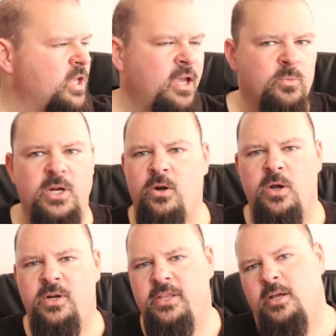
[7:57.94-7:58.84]
we don't
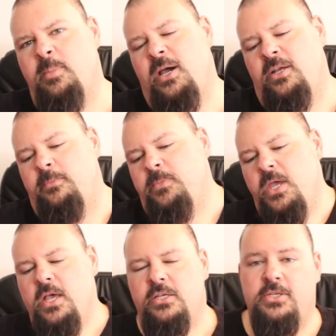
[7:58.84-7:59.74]
know anything about him.
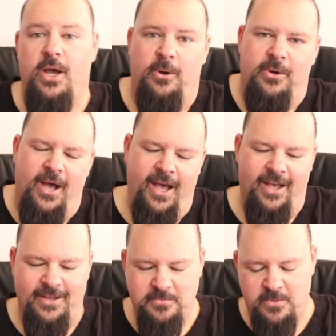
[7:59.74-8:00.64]

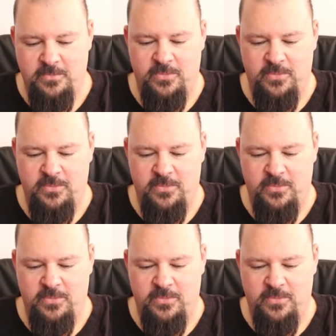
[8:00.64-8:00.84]
So,